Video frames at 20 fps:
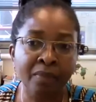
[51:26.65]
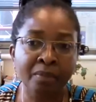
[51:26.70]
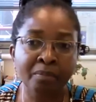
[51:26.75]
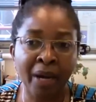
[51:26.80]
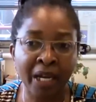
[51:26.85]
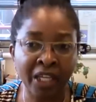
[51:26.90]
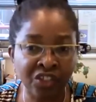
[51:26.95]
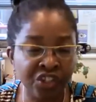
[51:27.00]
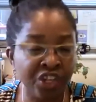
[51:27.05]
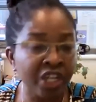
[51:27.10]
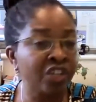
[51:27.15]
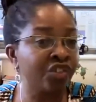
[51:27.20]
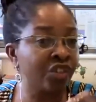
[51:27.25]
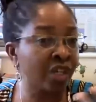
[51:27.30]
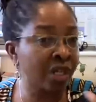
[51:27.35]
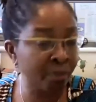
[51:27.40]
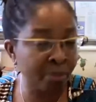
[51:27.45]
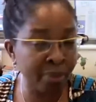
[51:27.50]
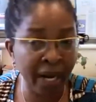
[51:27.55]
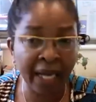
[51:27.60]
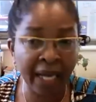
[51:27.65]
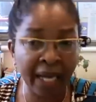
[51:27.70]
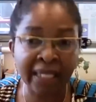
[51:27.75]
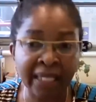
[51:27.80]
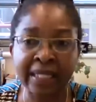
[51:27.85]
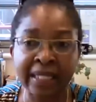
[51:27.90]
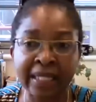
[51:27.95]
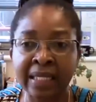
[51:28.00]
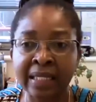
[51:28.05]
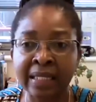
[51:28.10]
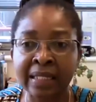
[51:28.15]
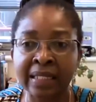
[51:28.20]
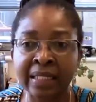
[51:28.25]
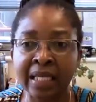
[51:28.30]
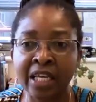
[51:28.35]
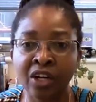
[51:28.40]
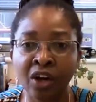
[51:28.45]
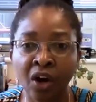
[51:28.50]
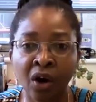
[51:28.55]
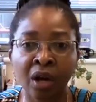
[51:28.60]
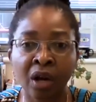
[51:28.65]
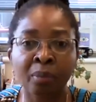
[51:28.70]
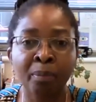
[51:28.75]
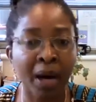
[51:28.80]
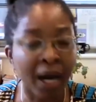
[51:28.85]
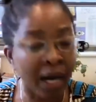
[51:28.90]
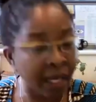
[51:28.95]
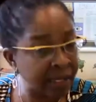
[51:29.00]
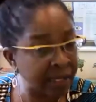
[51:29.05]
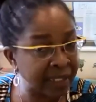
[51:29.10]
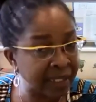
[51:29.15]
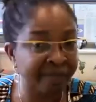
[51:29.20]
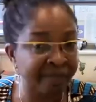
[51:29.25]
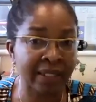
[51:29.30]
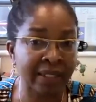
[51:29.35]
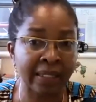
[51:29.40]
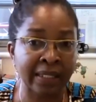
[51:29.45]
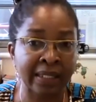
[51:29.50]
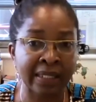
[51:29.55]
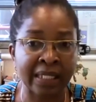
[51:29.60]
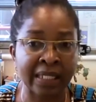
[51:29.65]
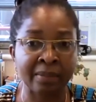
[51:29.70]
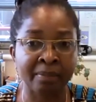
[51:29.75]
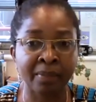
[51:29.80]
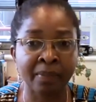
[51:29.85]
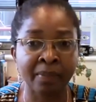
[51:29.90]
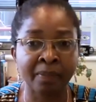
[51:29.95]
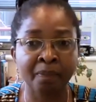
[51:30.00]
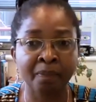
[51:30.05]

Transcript: by changing practices in all parts of the system.